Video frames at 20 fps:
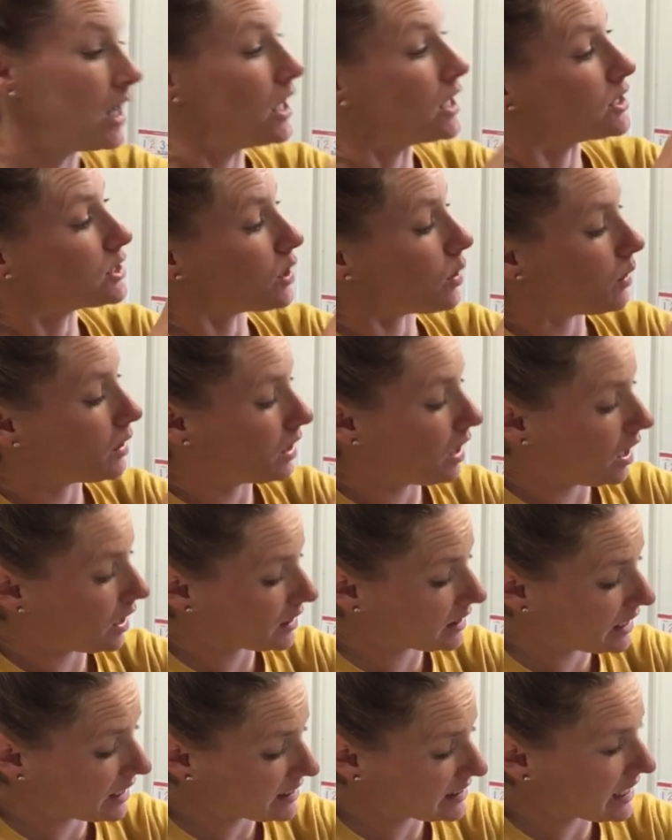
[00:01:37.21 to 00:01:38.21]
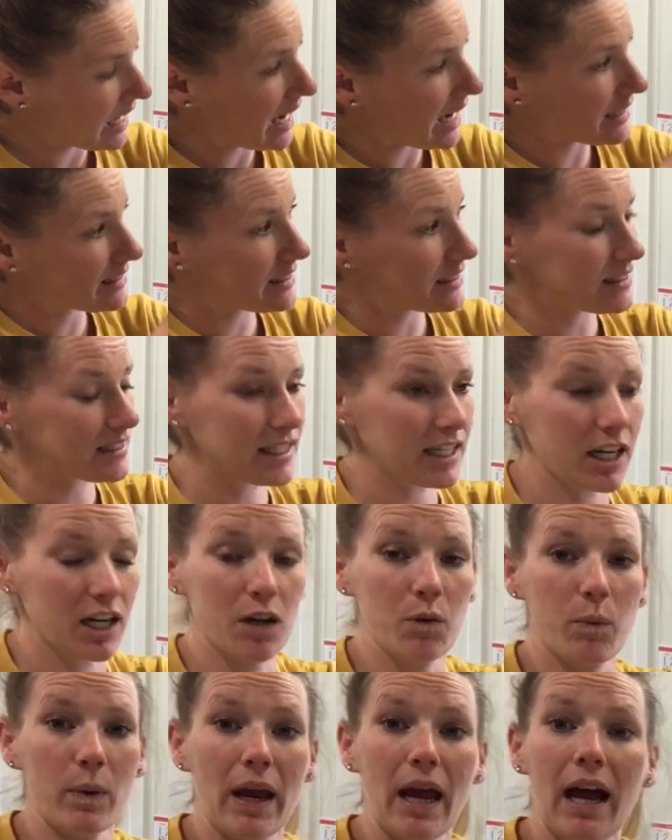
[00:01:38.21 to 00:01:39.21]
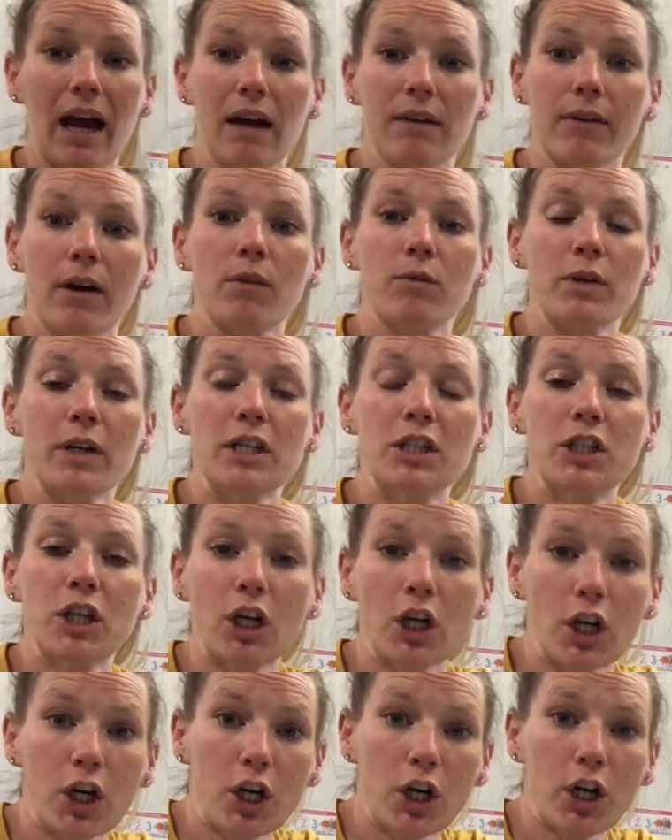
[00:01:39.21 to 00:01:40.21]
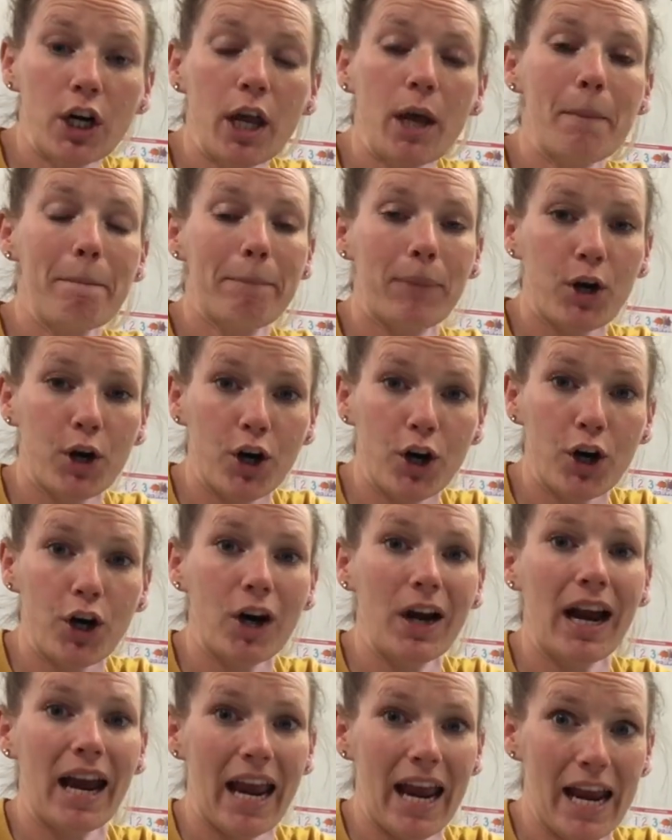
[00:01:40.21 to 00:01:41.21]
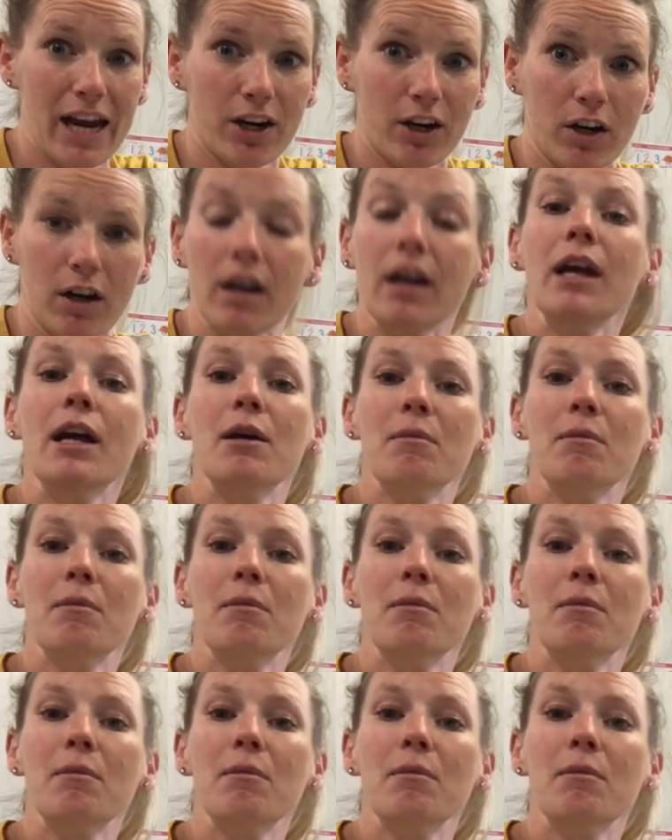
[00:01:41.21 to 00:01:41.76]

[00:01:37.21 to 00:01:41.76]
So along this axis here, we have return per acre